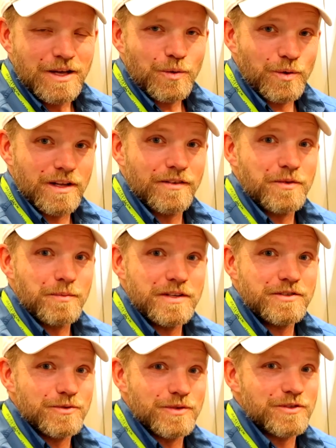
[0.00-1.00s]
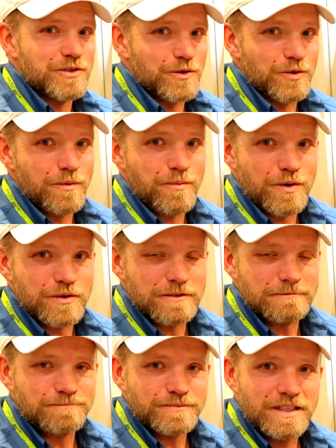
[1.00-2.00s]
We'd love to meet you and show you in person.
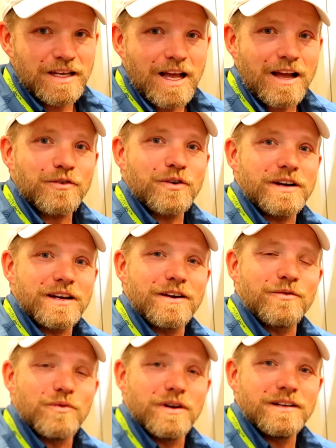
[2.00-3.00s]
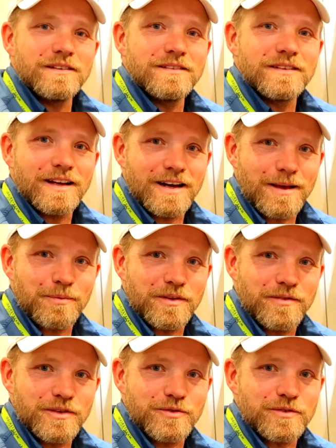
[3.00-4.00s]
Have a great day, everyone, and happy
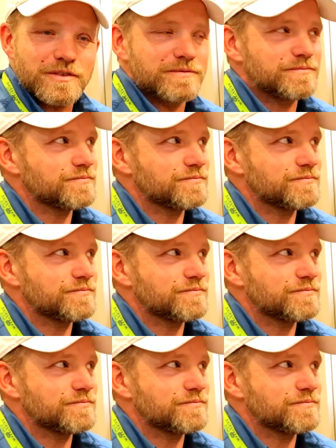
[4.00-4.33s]
adventures.